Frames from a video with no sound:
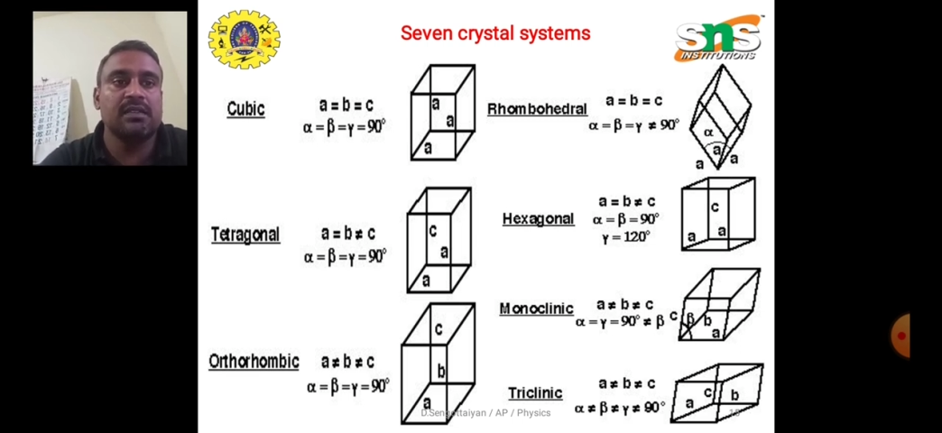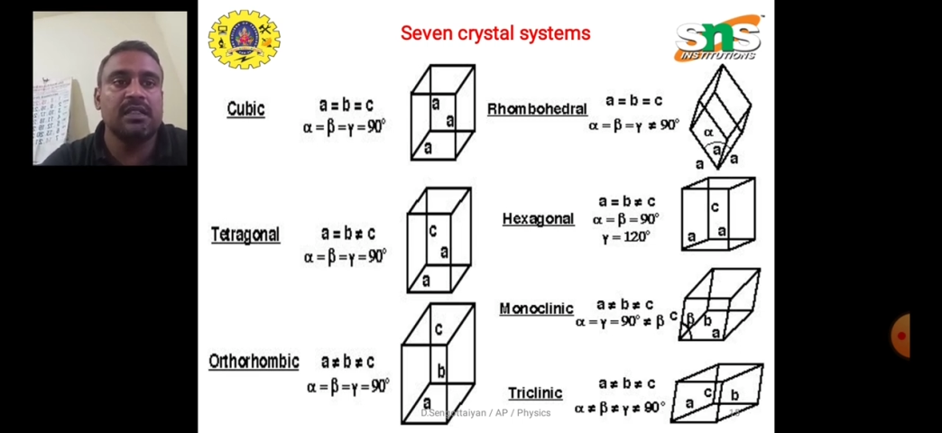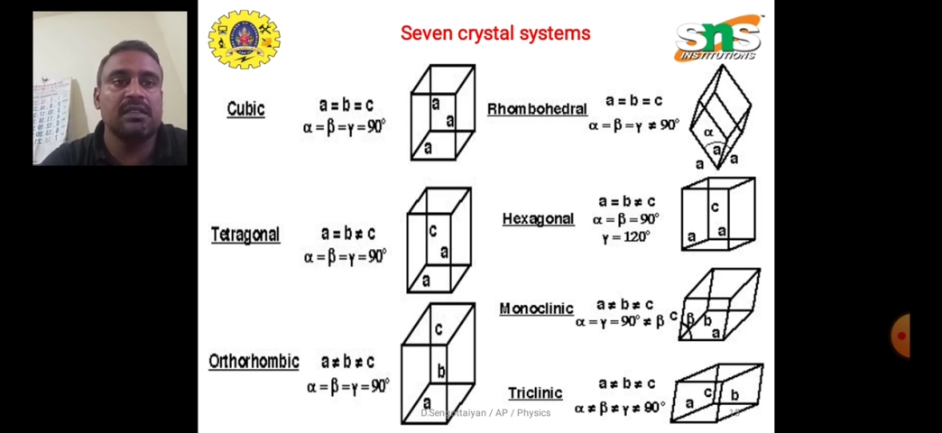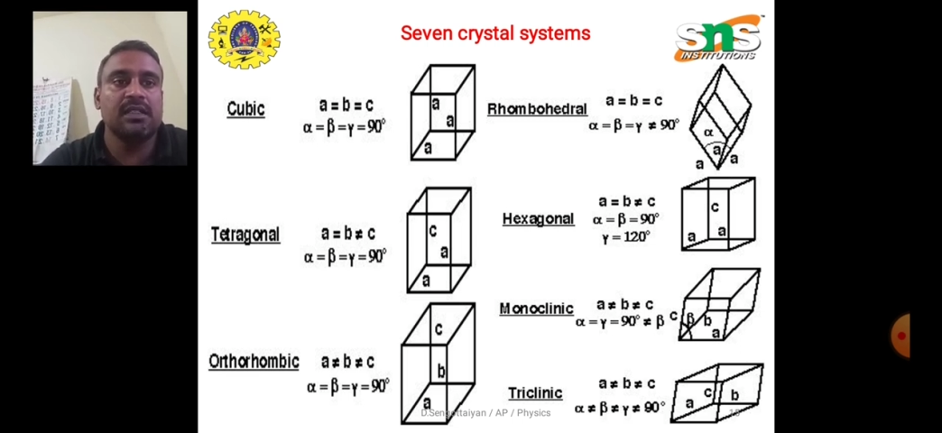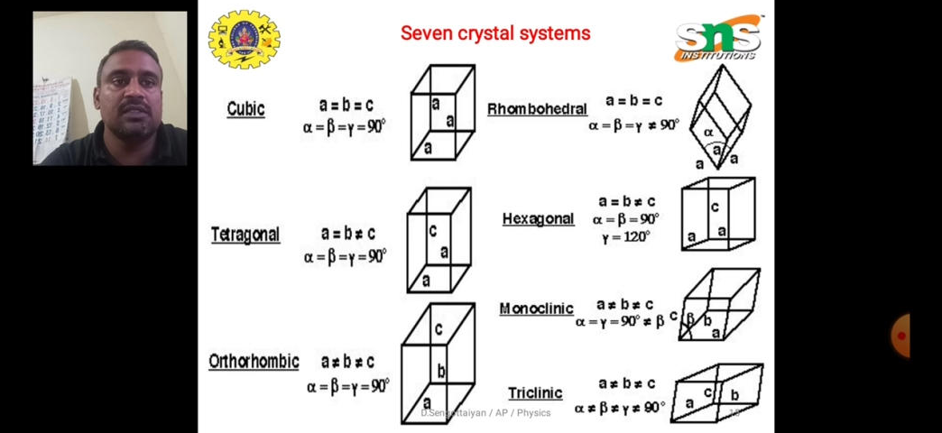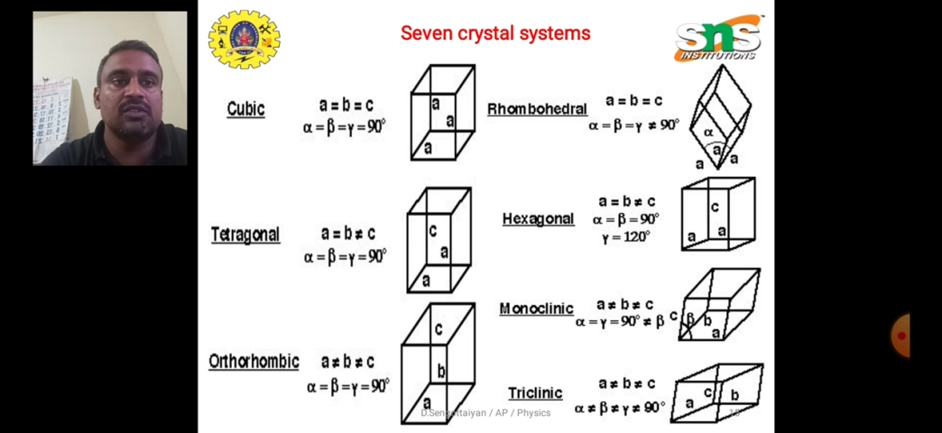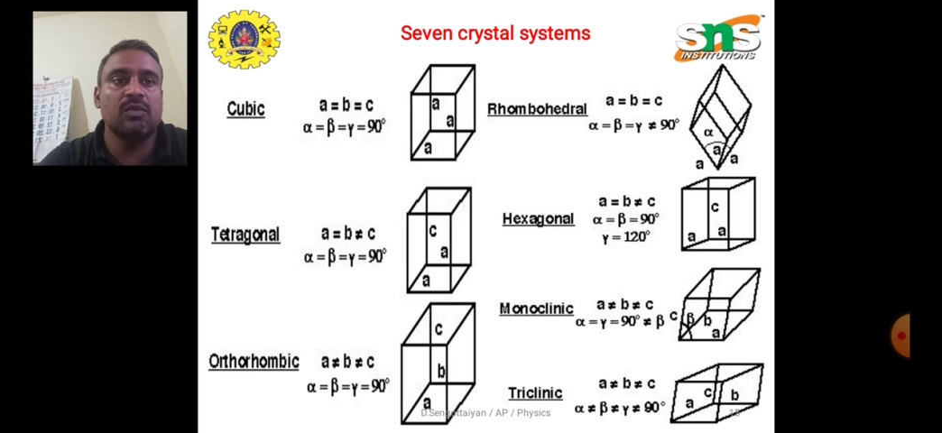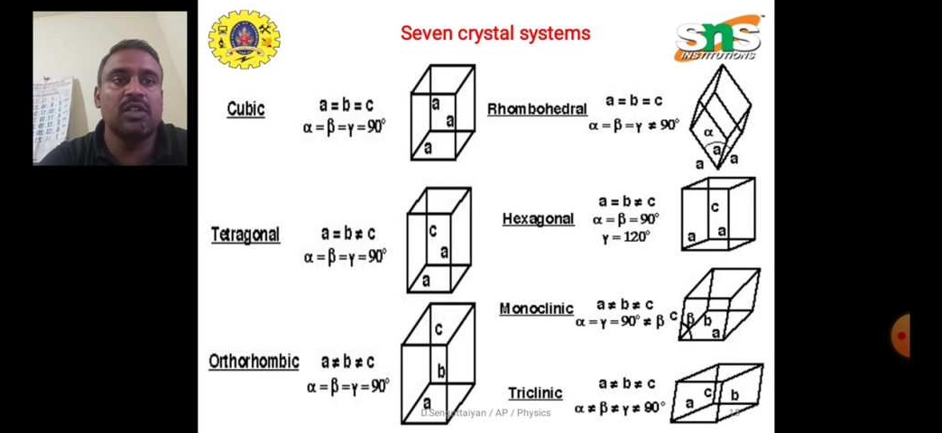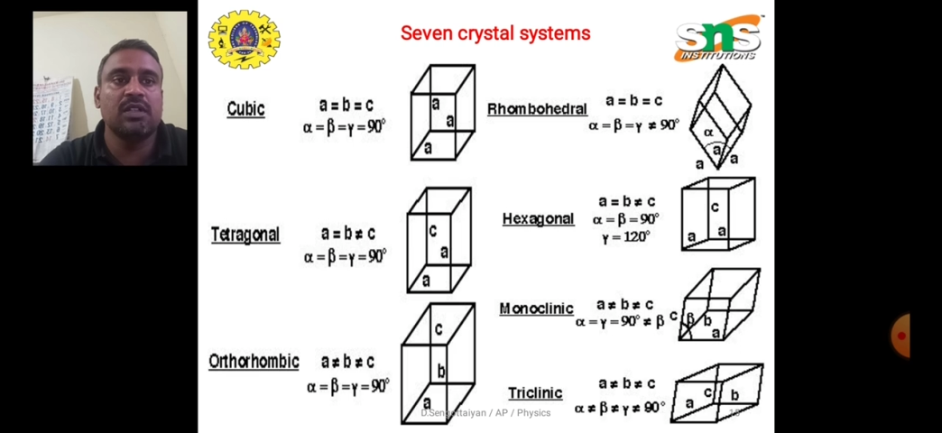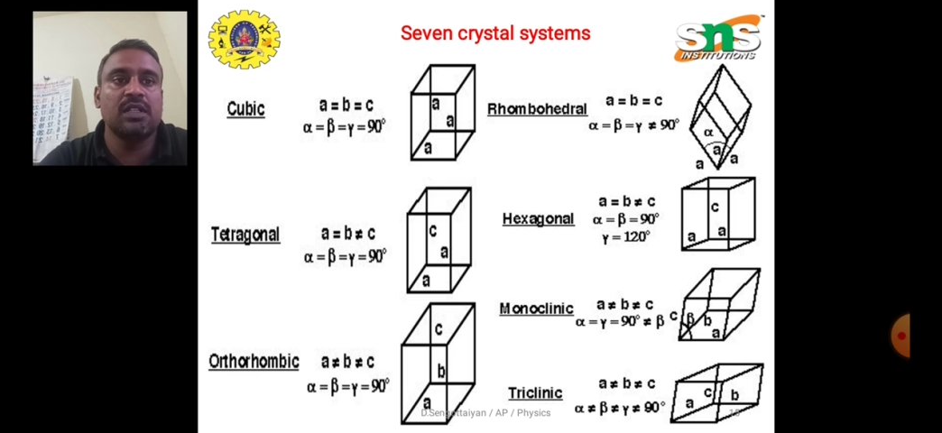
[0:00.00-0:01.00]
Then this
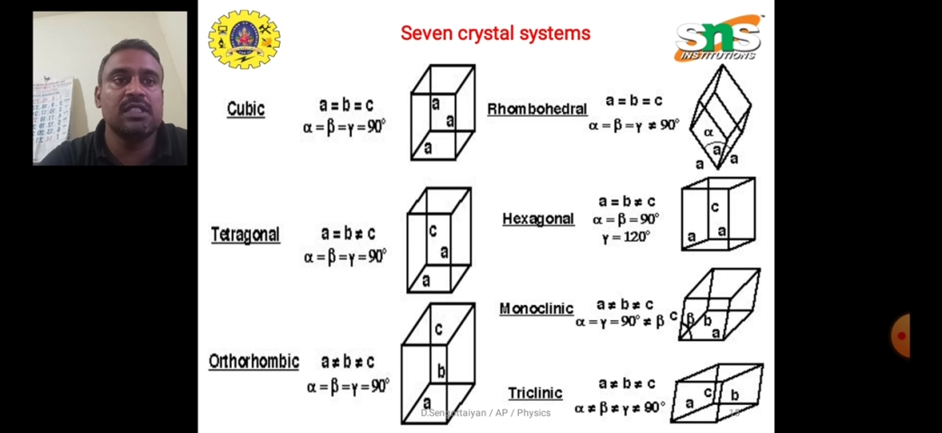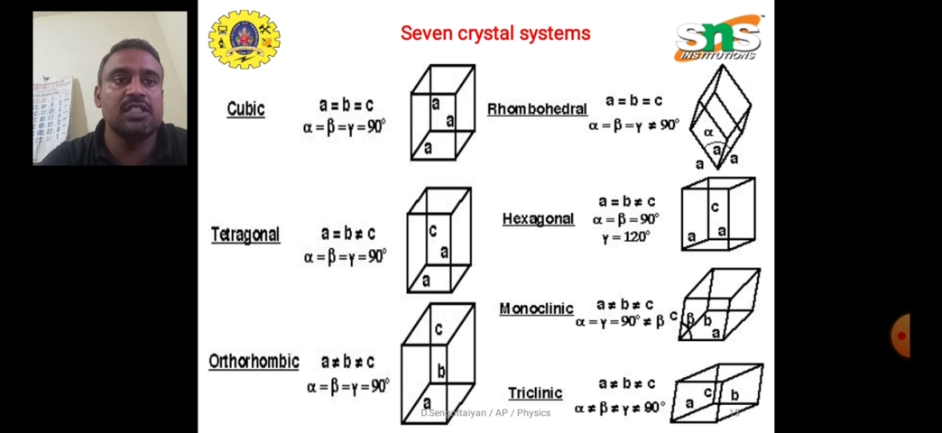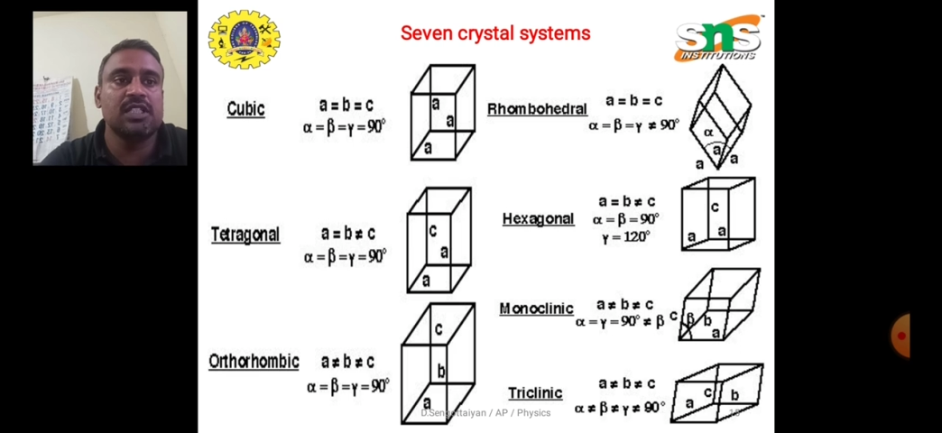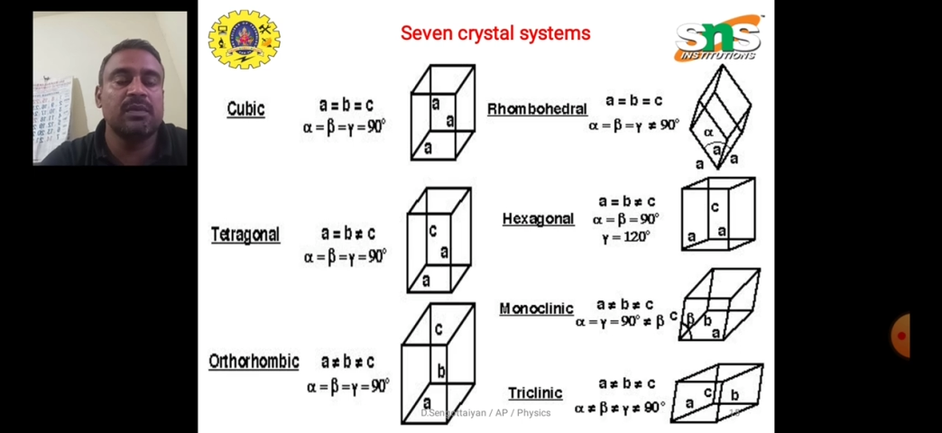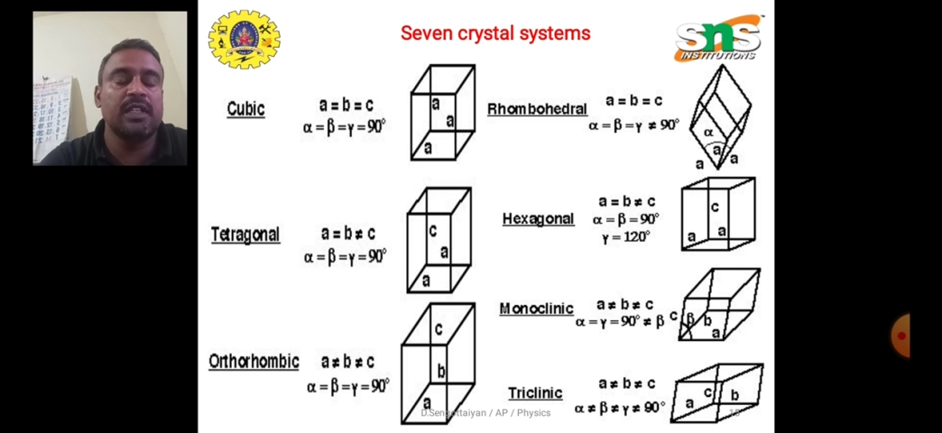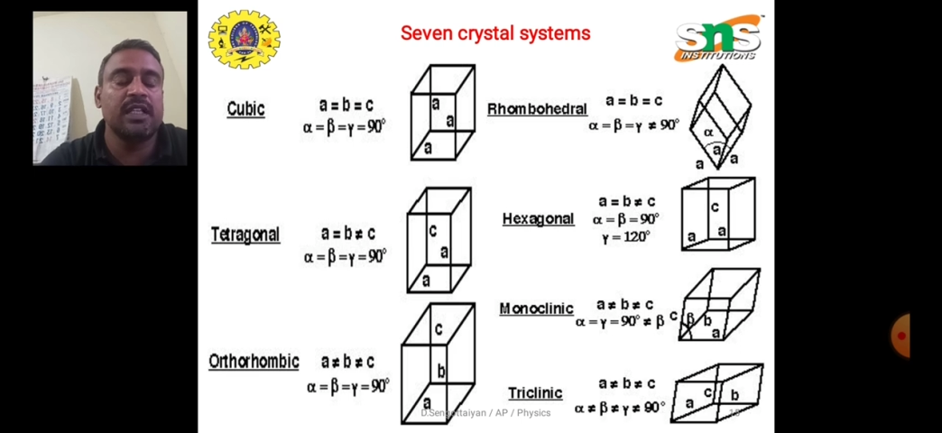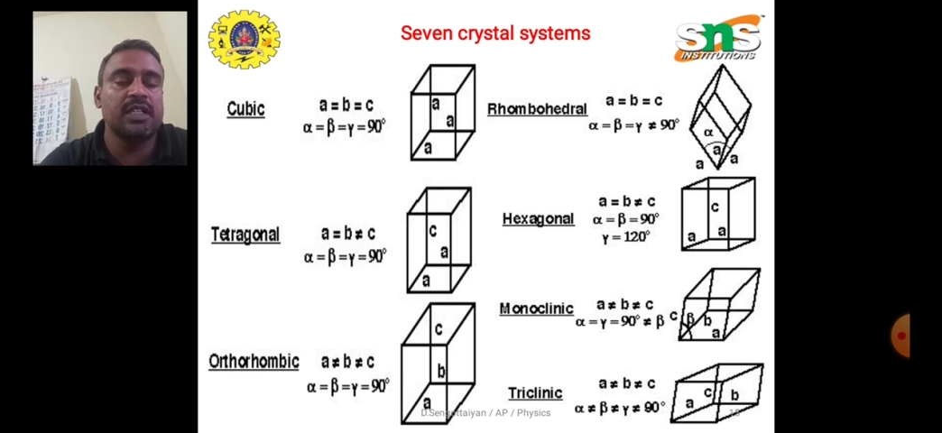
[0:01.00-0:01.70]
rhombohedral system a